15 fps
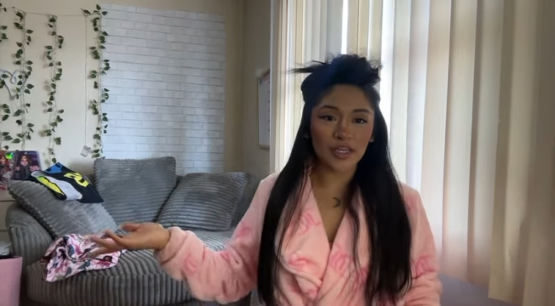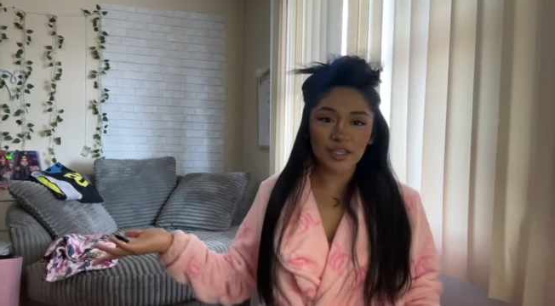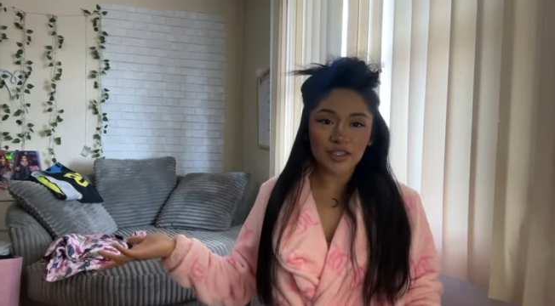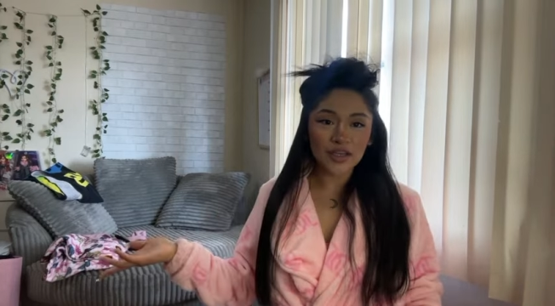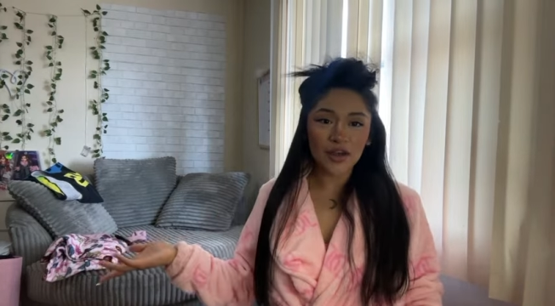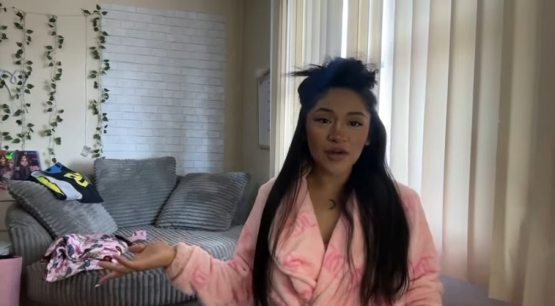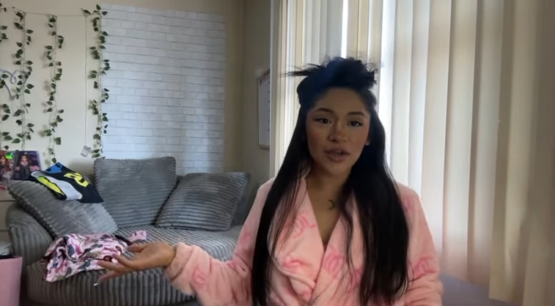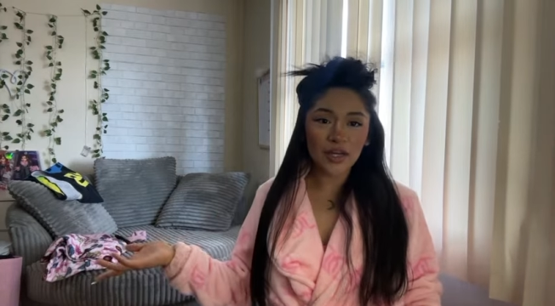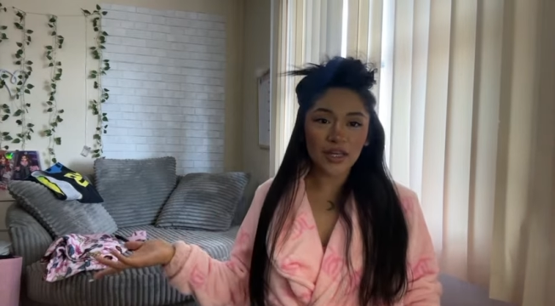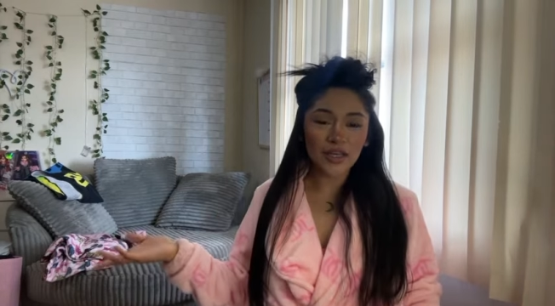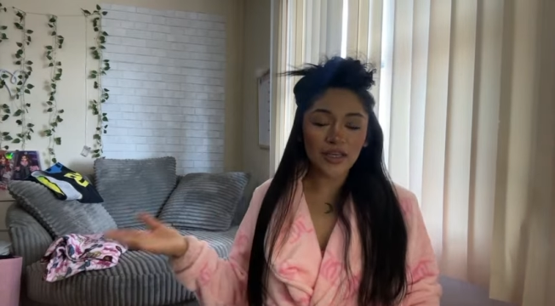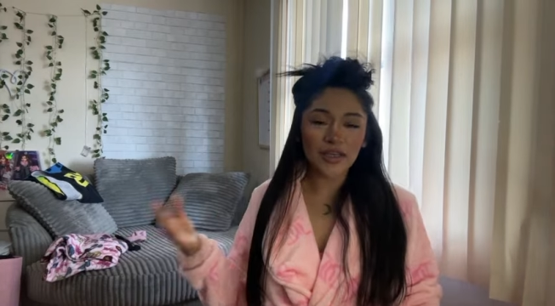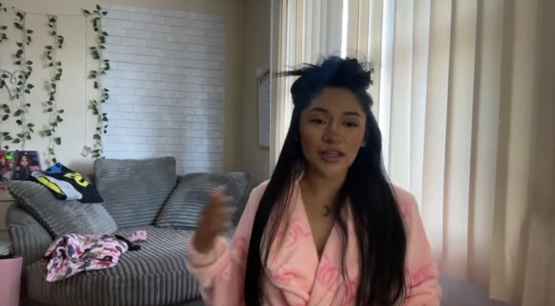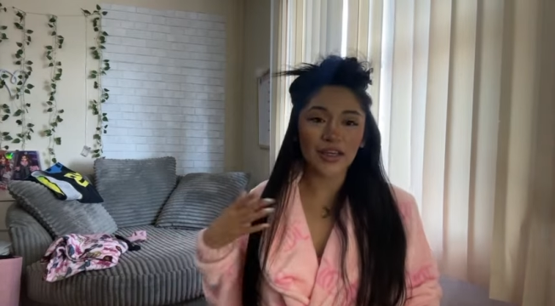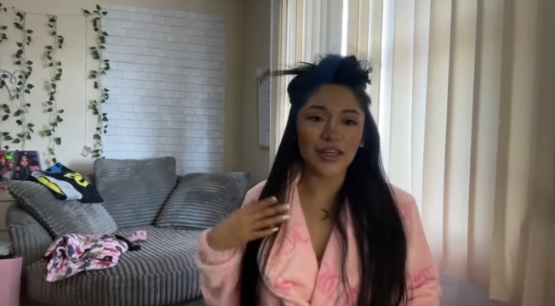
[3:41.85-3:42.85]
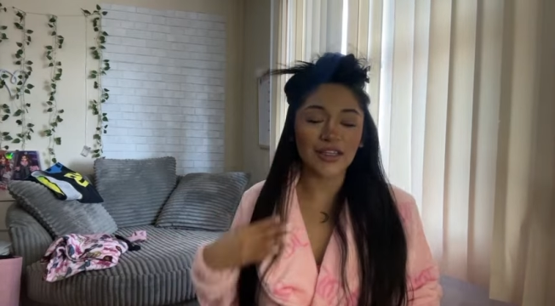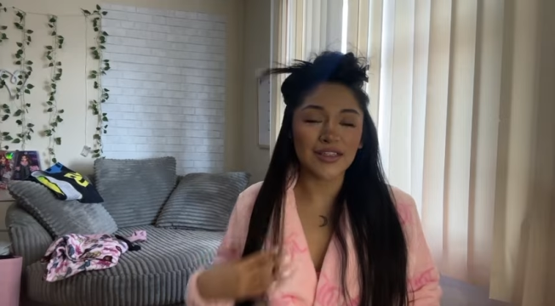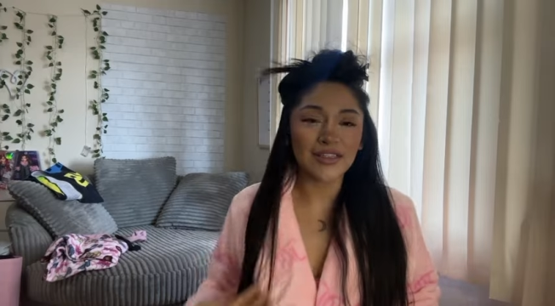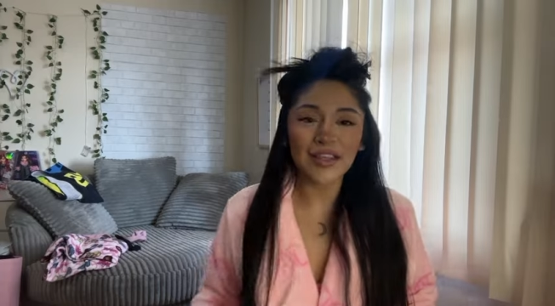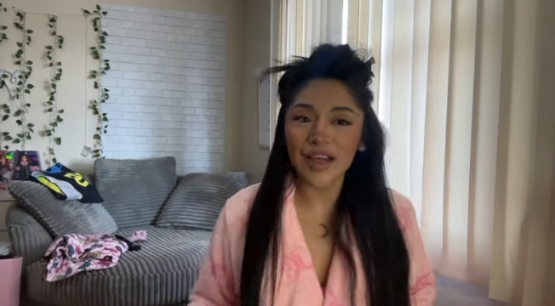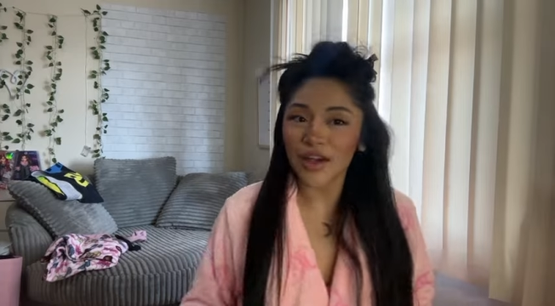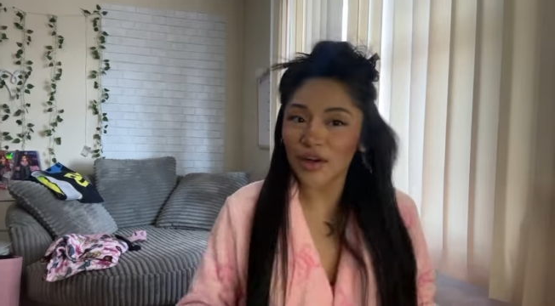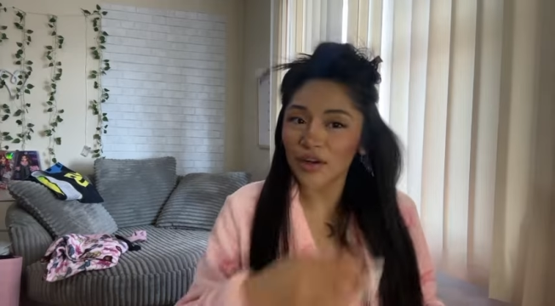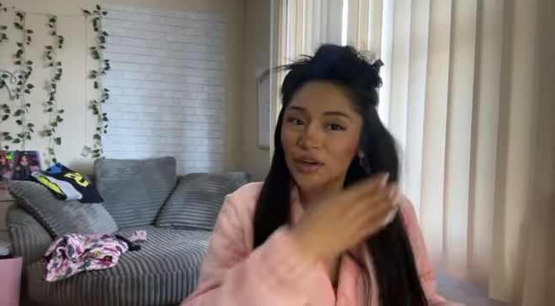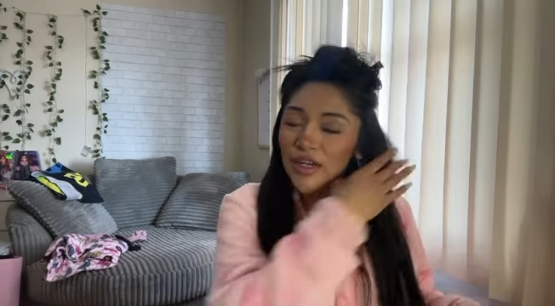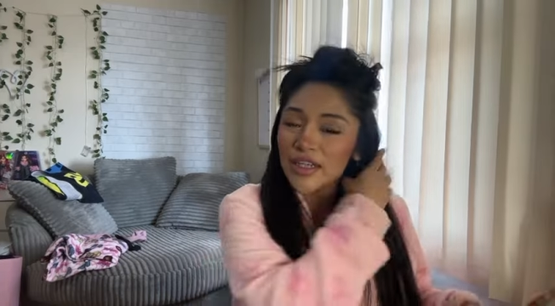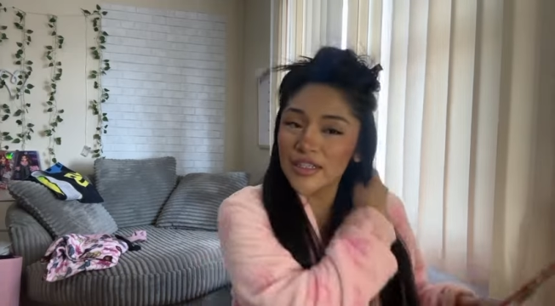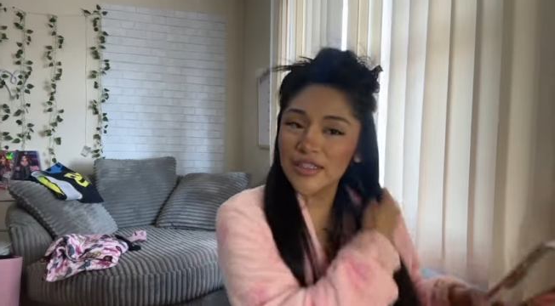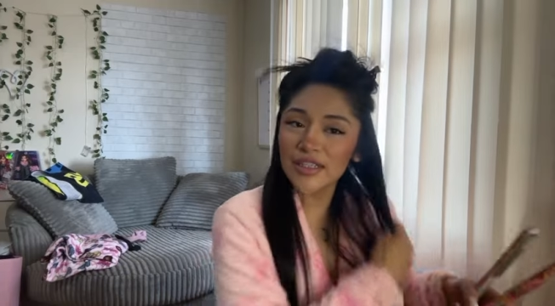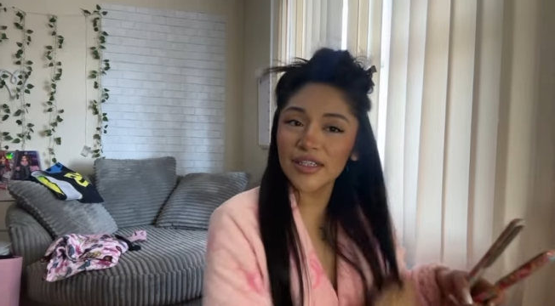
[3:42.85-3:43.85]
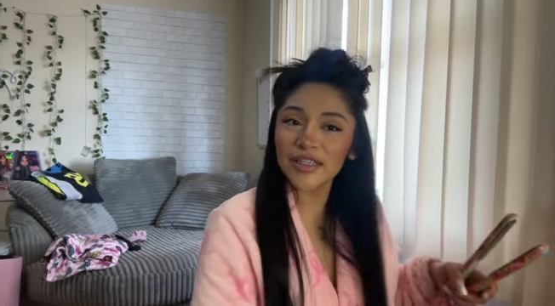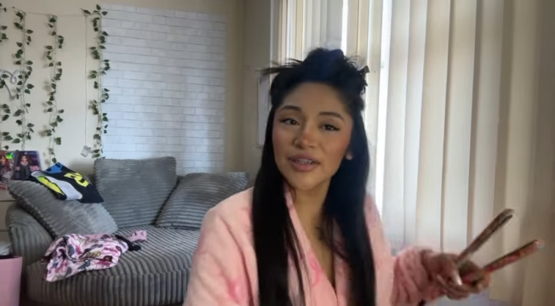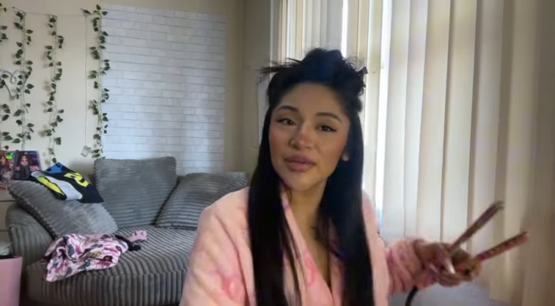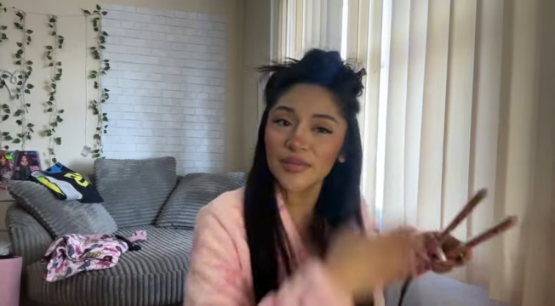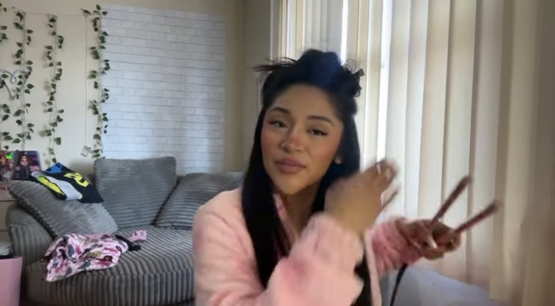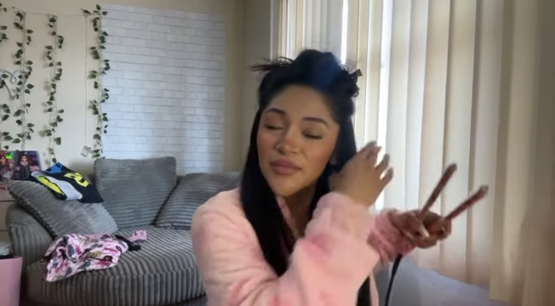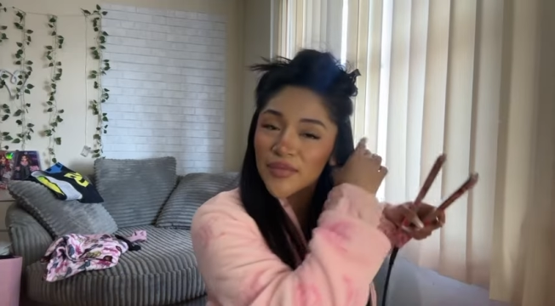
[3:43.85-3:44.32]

is already. Like, isn't that crazy?